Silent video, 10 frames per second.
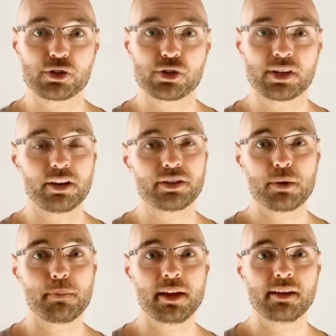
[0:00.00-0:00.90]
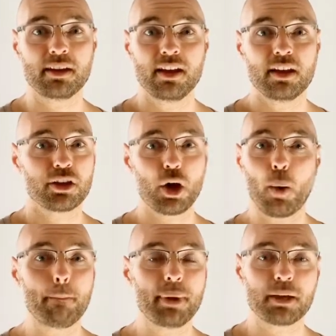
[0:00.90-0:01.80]
Now, I don't mean go and
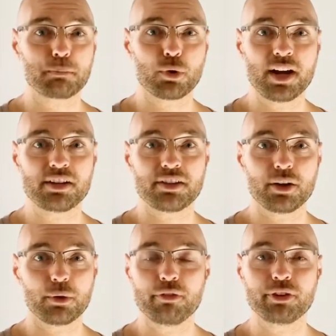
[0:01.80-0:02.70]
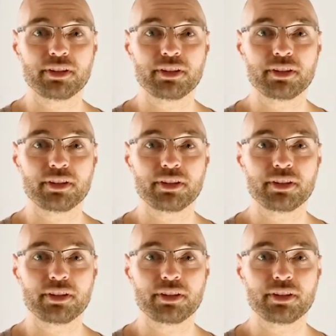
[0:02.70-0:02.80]
bake bread in their oven